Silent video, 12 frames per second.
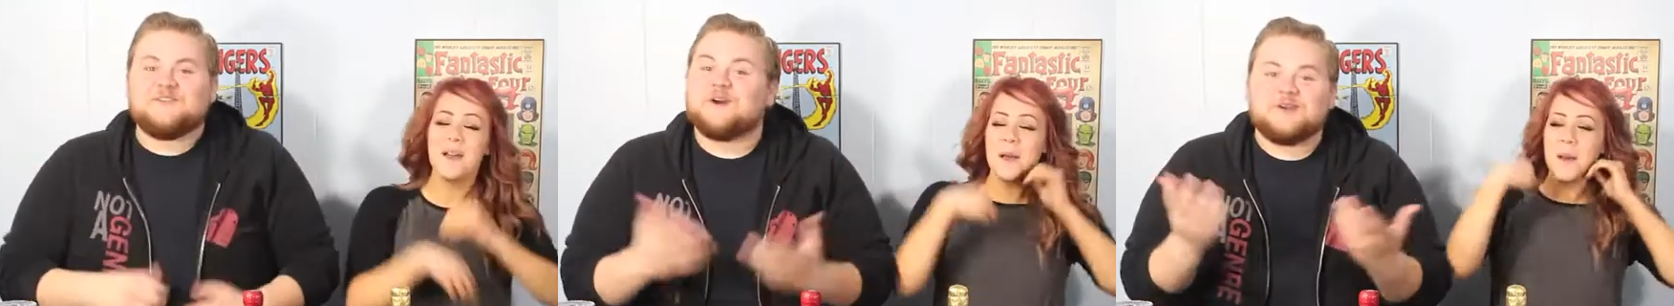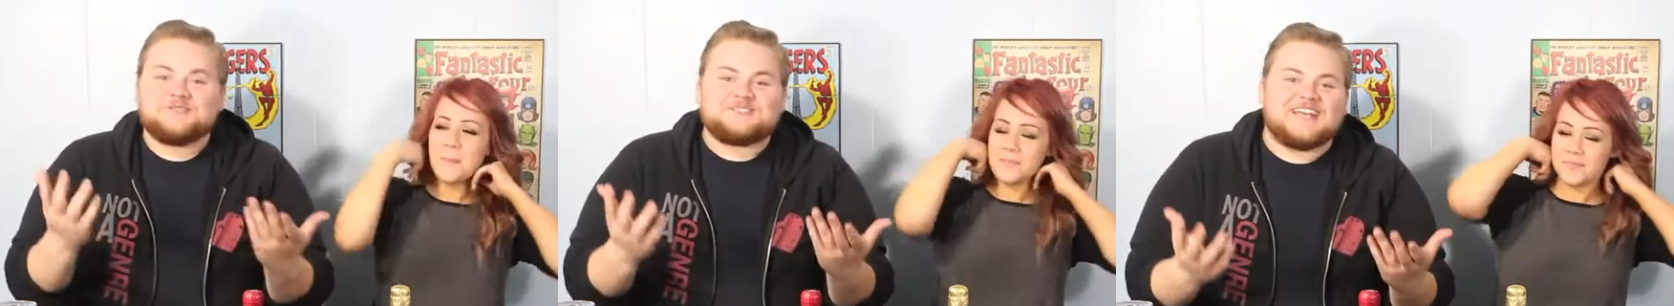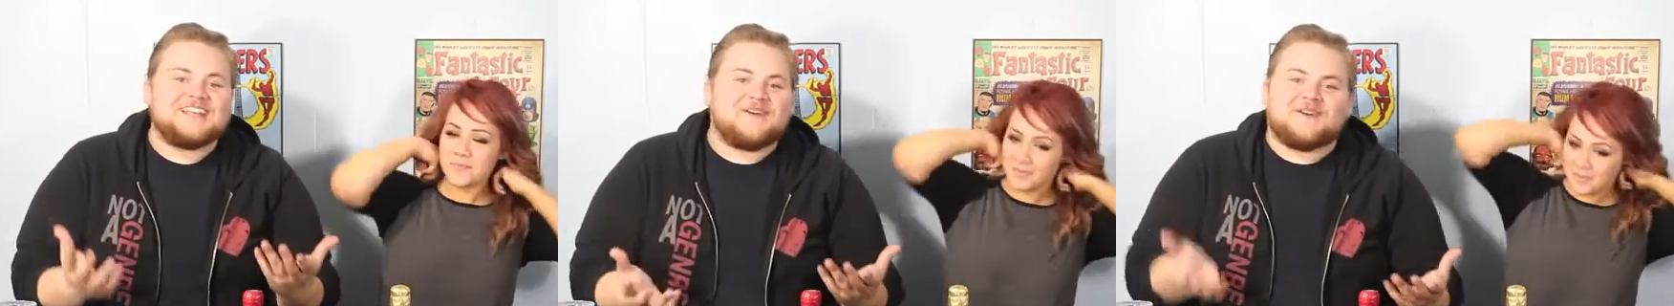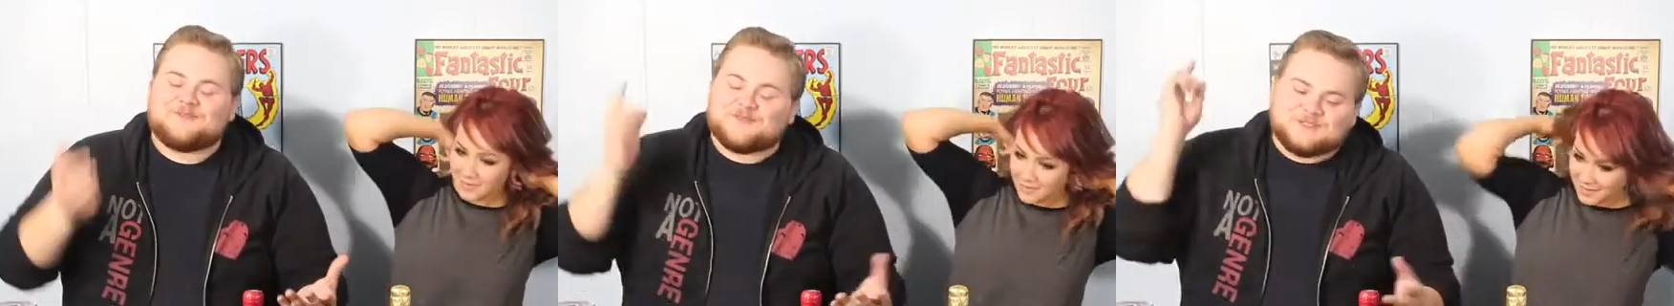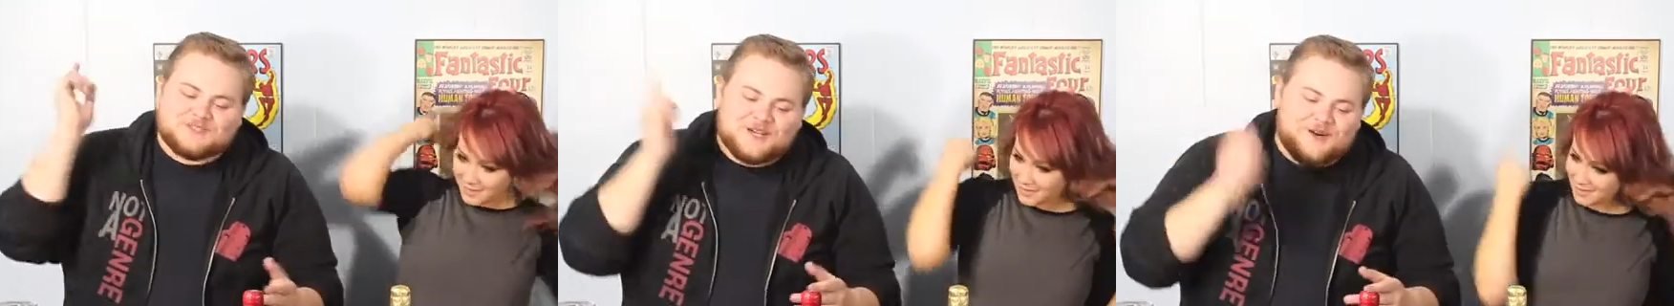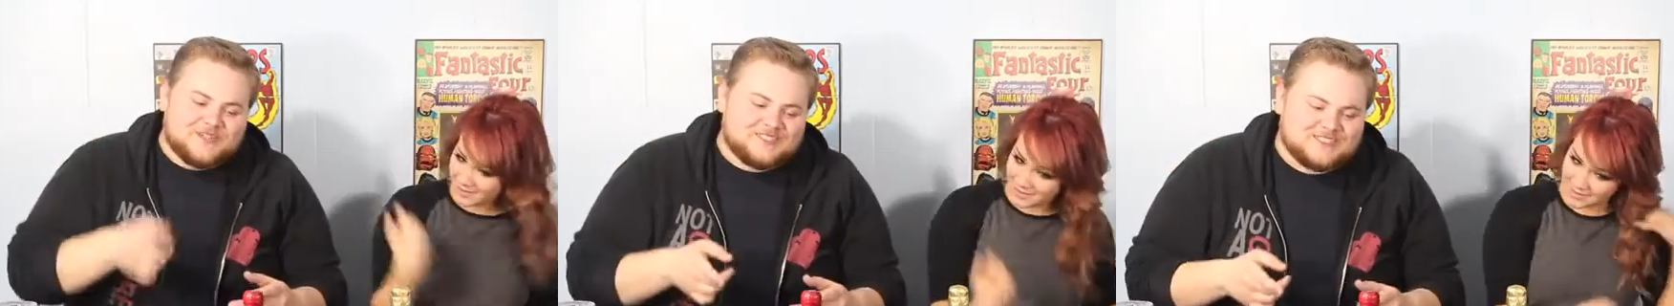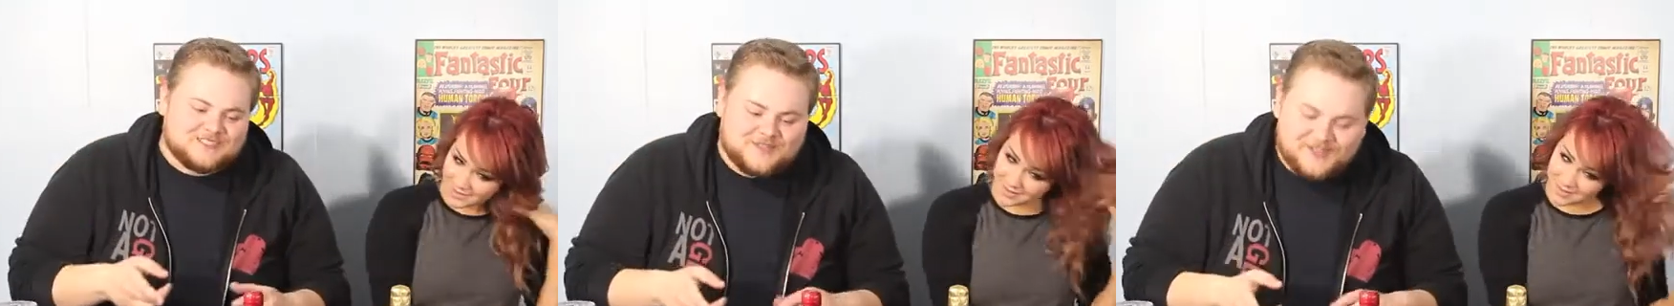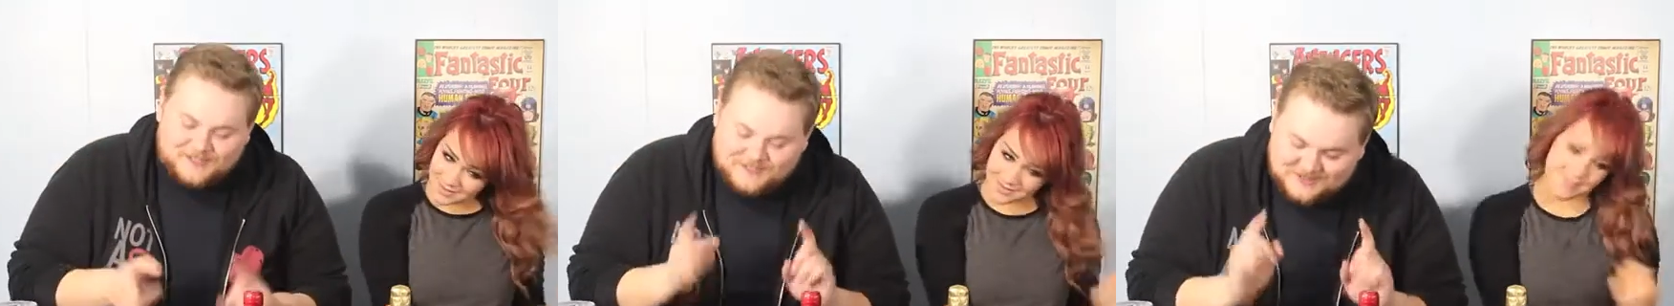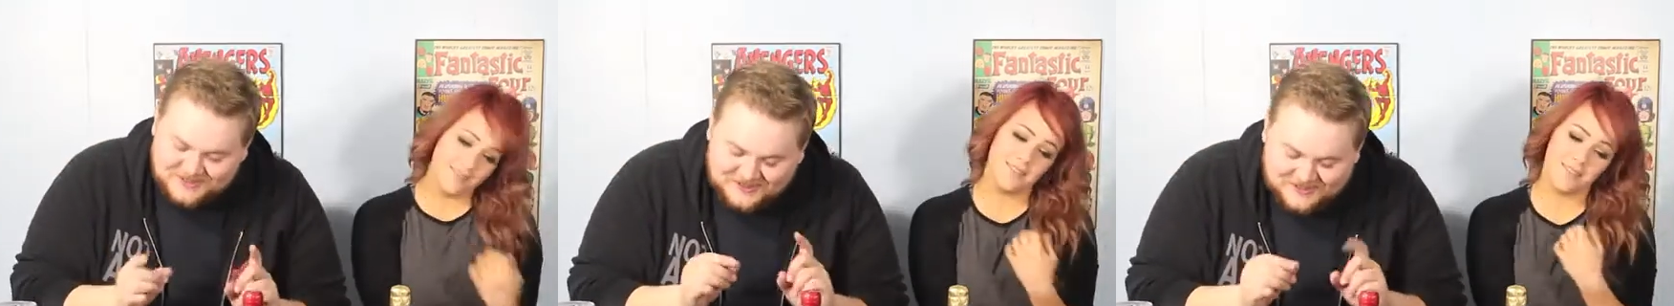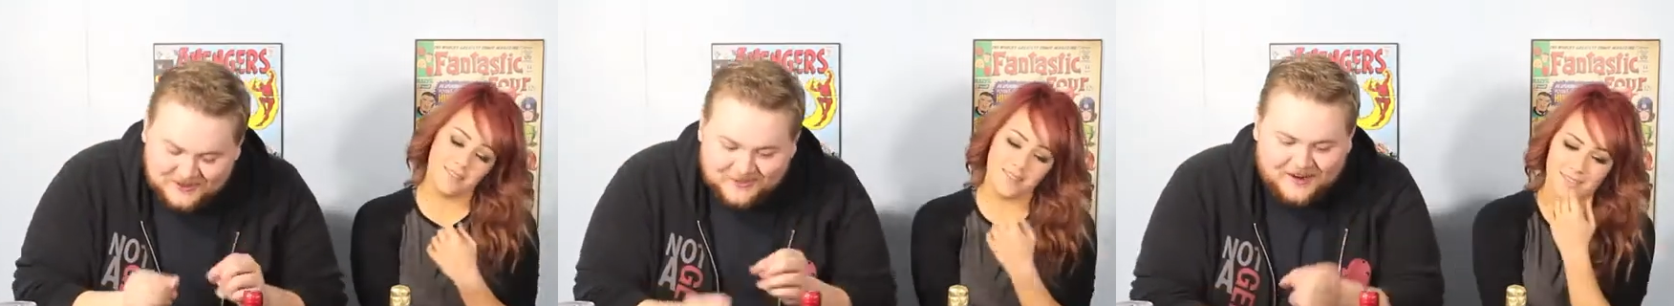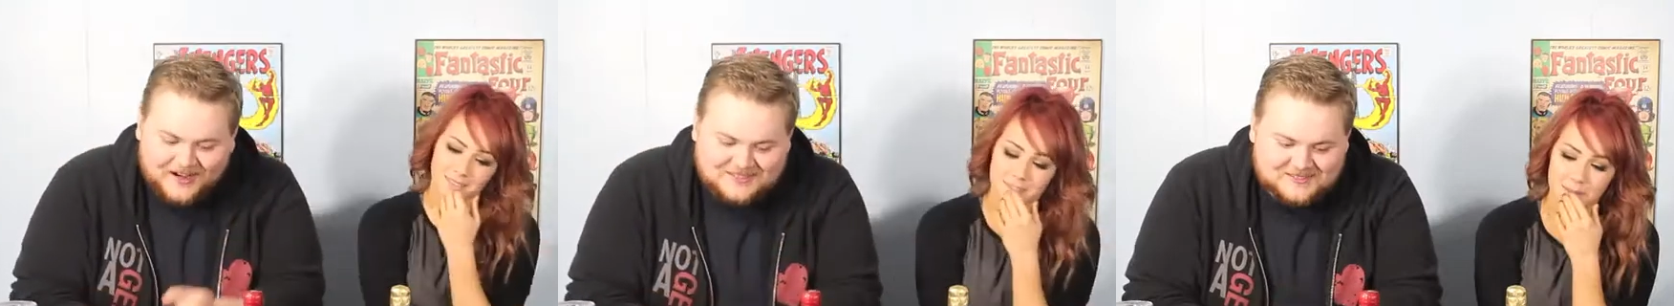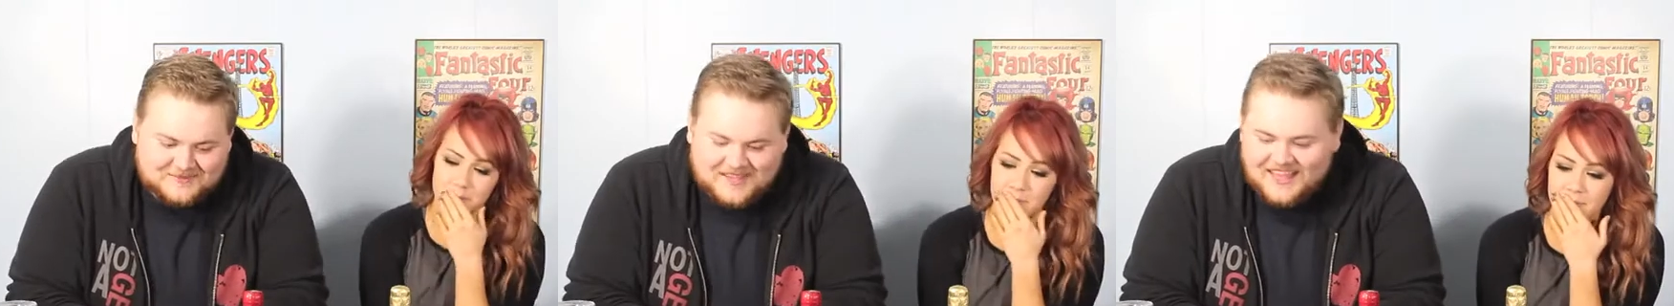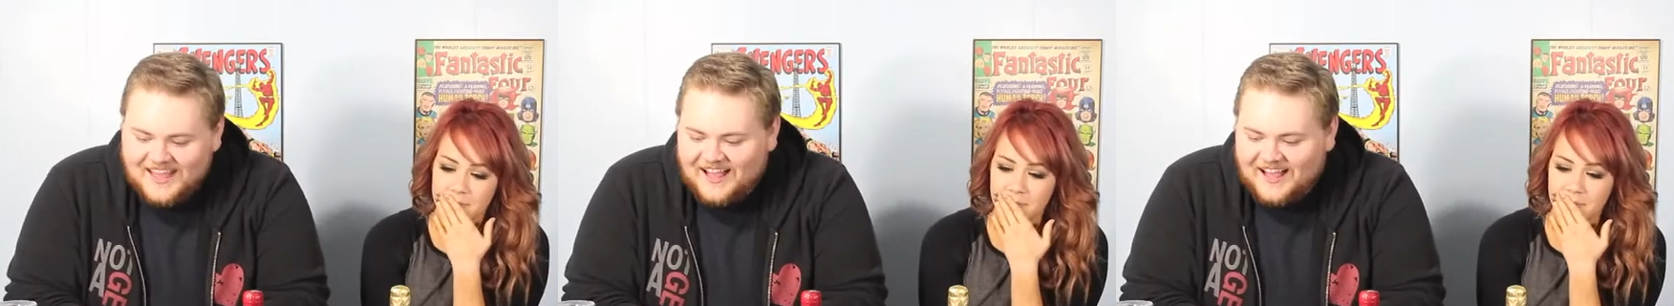Speaker 1: don't understand that reference, you're not watching this video, so go watch them.